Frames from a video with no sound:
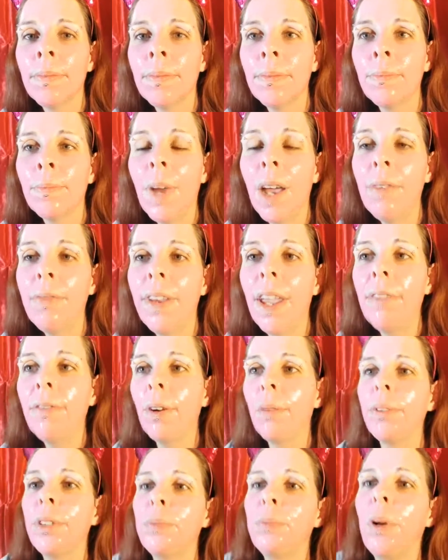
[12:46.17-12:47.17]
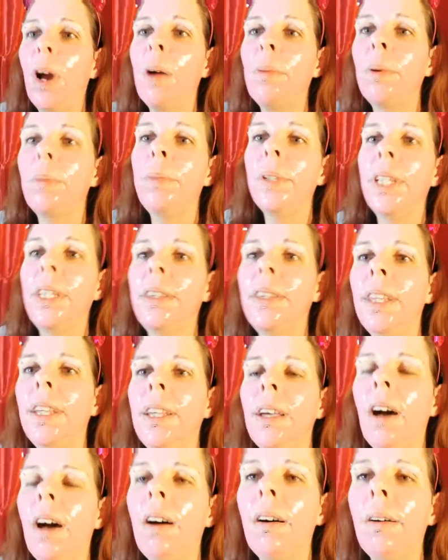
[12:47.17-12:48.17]
My favorite was probably
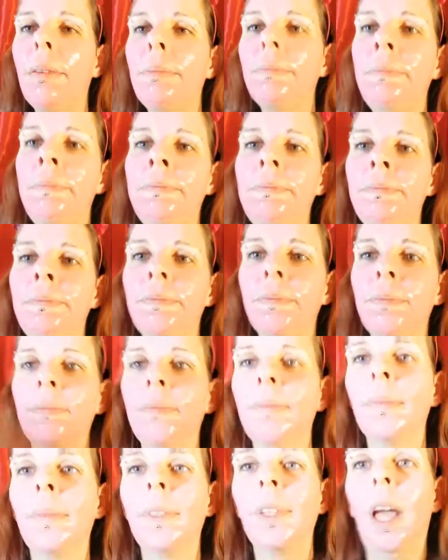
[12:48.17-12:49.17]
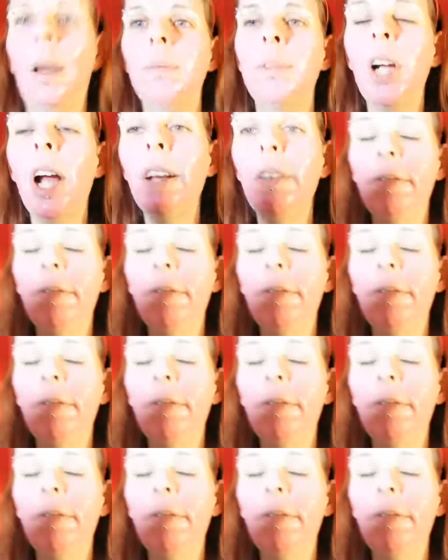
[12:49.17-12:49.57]
the, I'm trying to